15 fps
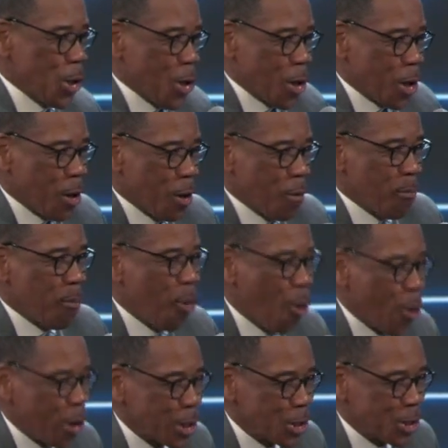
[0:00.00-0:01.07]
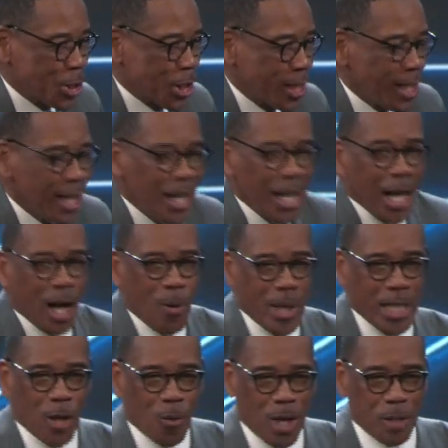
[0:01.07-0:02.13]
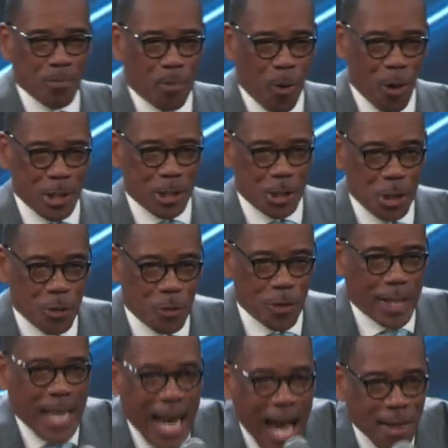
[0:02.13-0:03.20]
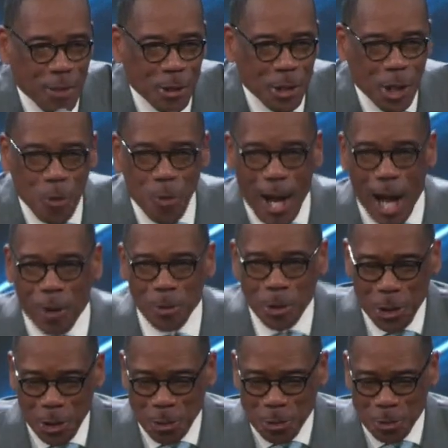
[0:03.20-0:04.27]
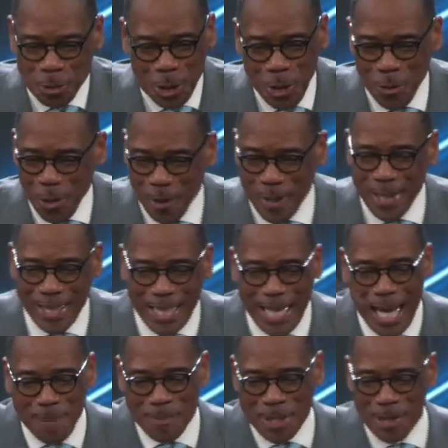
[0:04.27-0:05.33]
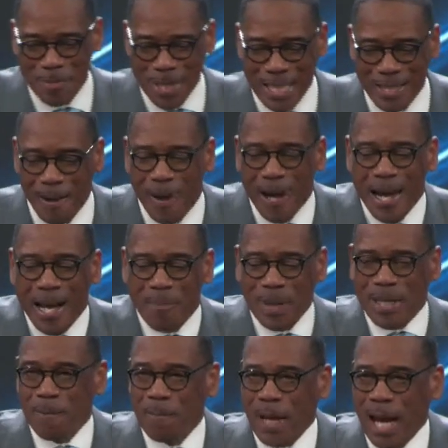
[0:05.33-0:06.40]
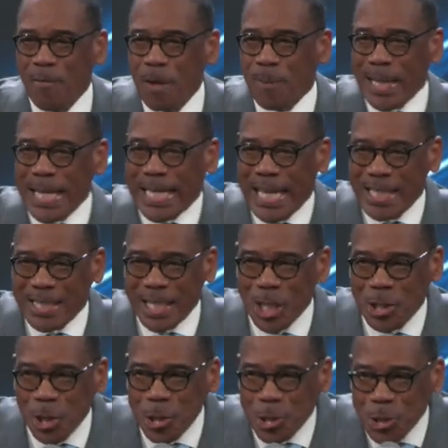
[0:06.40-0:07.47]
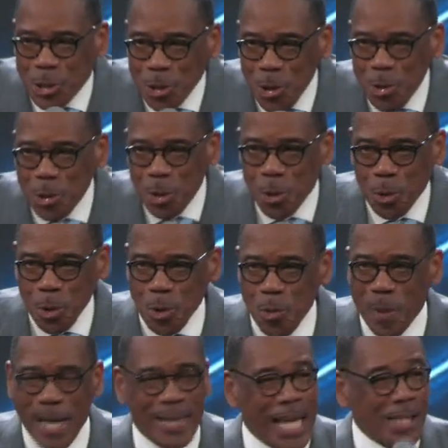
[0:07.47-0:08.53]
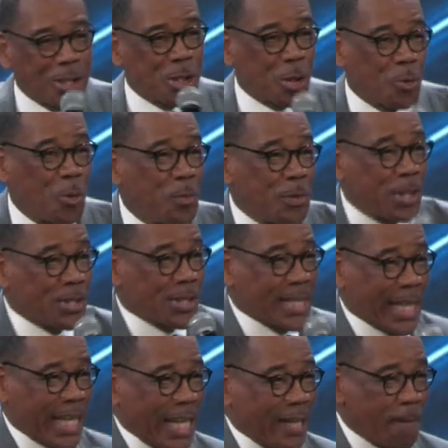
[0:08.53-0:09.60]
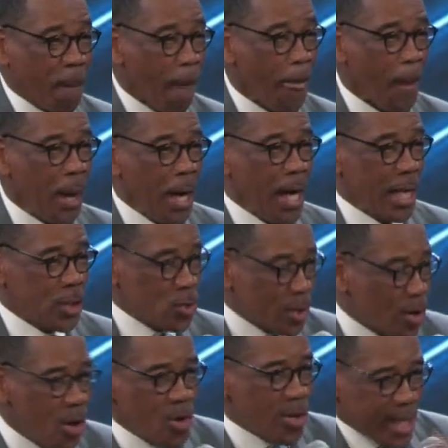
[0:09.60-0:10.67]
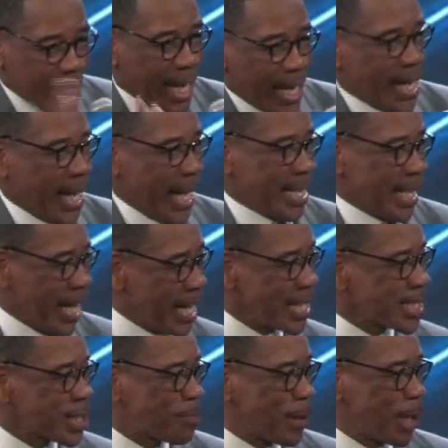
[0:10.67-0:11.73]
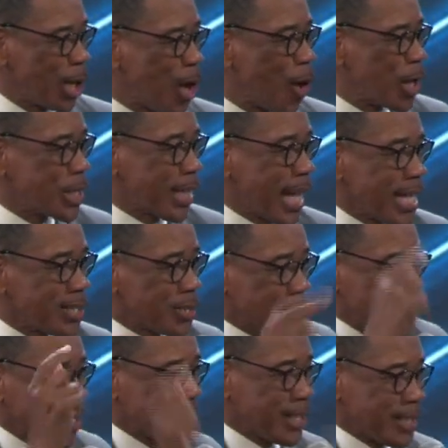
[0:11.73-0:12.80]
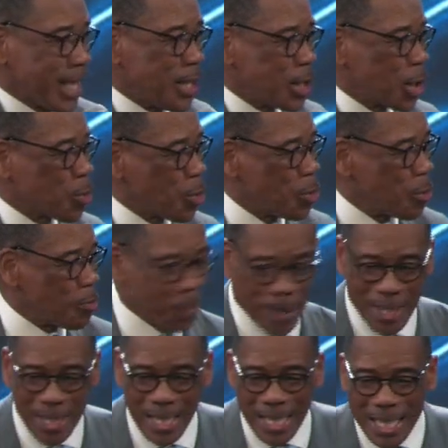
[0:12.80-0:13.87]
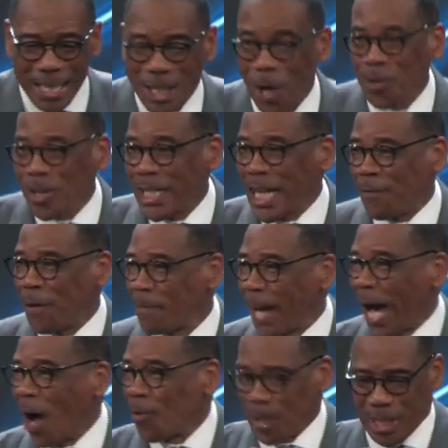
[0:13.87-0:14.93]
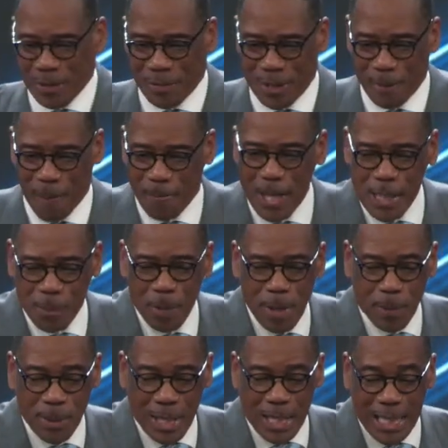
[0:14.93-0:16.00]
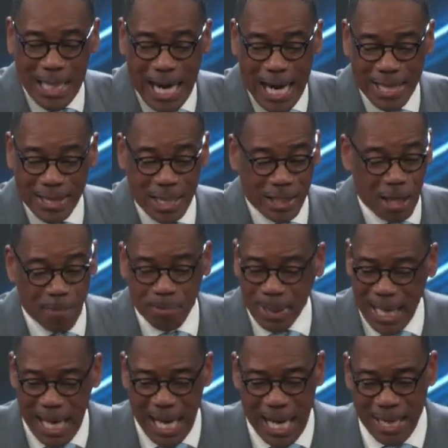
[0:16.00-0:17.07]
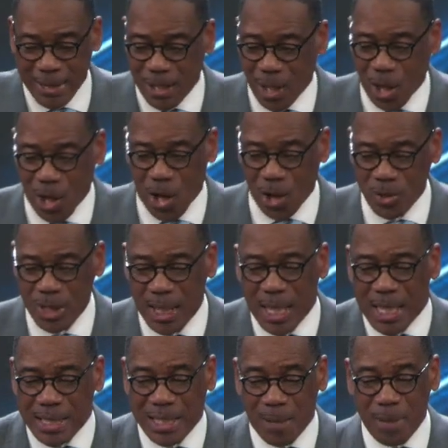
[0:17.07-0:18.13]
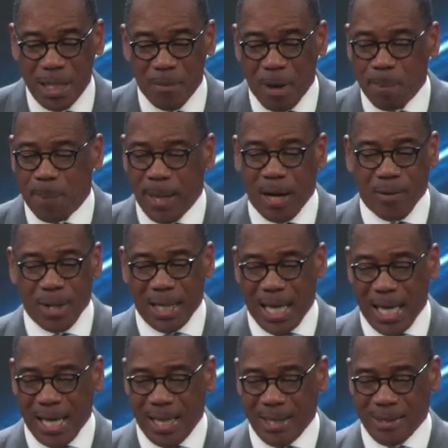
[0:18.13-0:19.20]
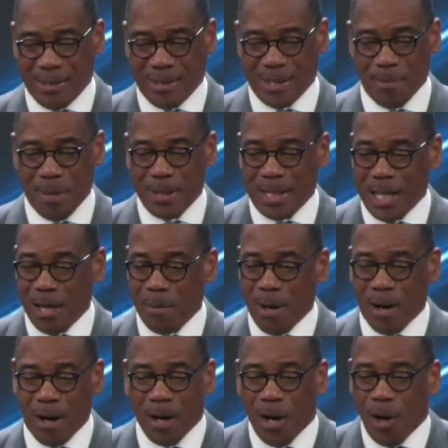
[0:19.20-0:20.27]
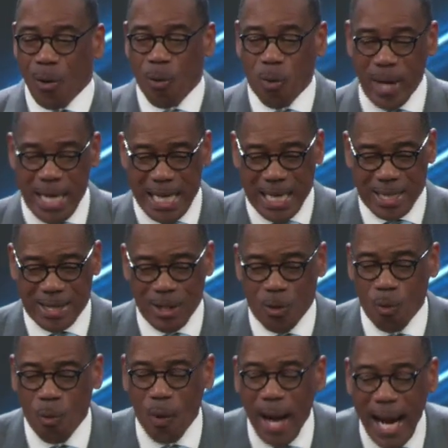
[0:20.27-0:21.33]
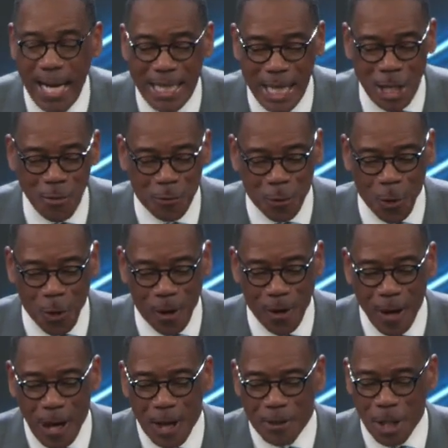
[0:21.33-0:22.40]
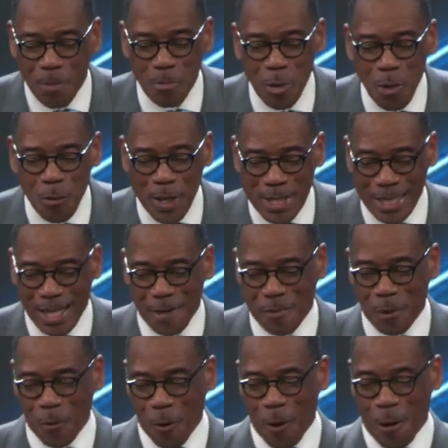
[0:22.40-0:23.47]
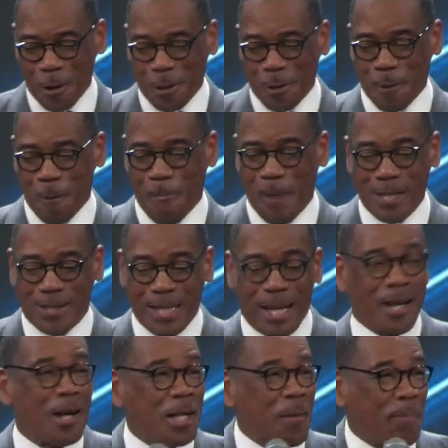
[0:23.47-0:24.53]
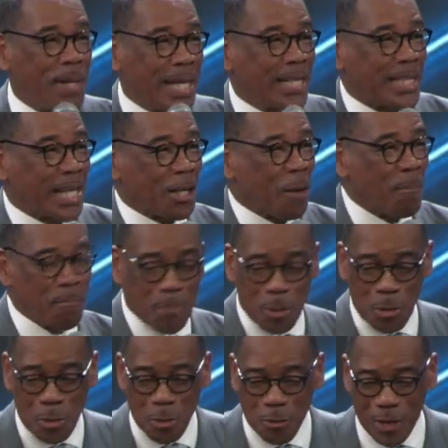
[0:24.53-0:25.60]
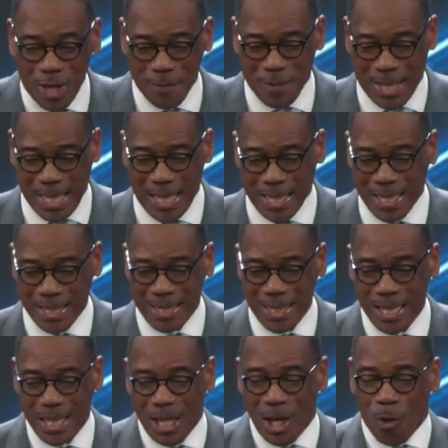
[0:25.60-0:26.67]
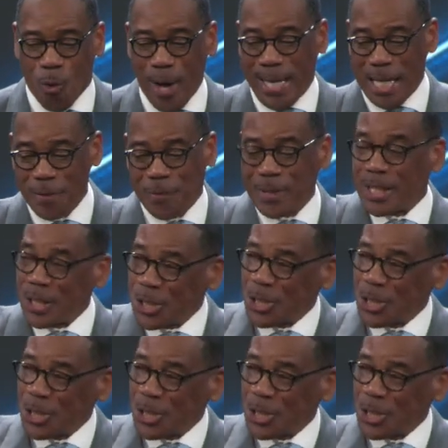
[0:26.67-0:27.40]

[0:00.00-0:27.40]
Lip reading: your porch? I wonder what porch you've gathered around you. Don't worry, it'll get happy in a minute. But everybody gets into a certain group, and that's the group you stick in. It's okay, I guess, but long as you got Jesus in the group. Don't leave him out of it. These people that are laying there, they're blind, they're halt. Some of them are paralyzed. Some of them are weak. They're waiting for the moving of the water. Is there going to be another move of God? Waiting for the